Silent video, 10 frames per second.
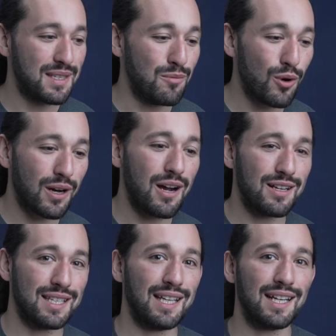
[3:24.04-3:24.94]
see more
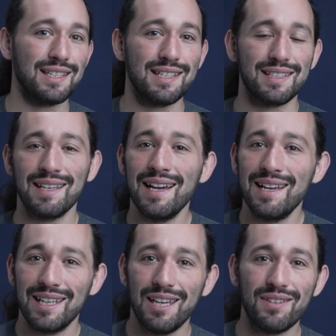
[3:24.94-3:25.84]
content like this,
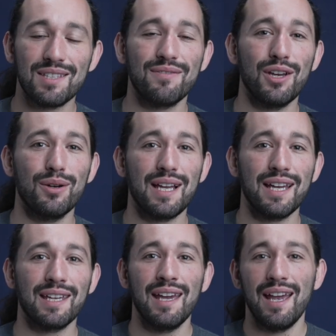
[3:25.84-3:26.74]
give this video a
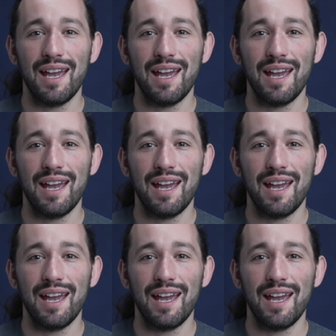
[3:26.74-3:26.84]
like,